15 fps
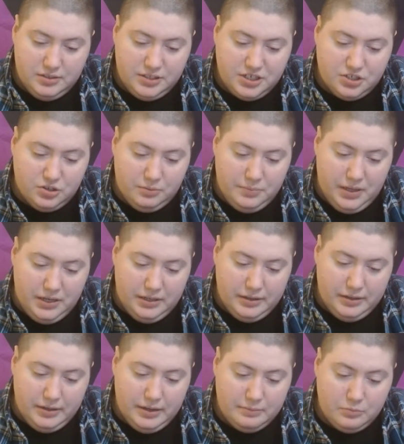digital
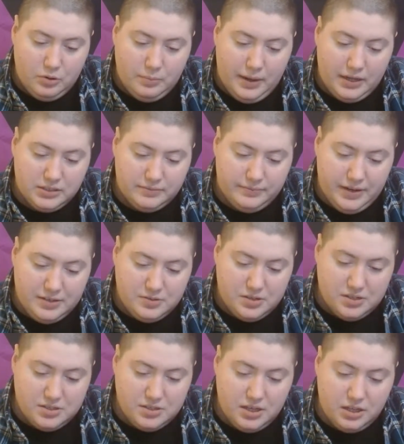media, and mobile
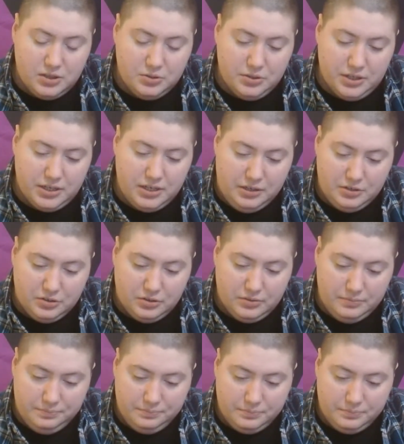devices, including Kindle.